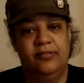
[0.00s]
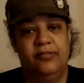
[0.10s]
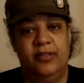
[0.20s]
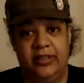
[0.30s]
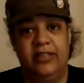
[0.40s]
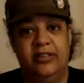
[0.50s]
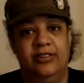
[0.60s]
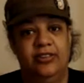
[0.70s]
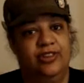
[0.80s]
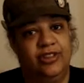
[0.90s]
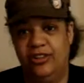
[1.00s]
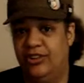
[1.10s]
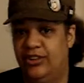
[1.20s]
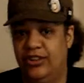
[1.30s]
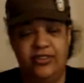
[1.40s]
Fuck it.
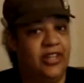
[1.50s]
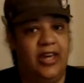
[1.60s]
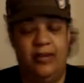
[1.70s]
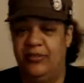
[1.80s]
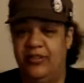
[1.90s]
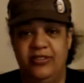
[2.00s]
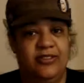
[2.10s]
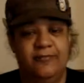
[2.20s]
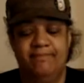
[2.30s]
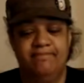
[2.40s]
Shit just happens.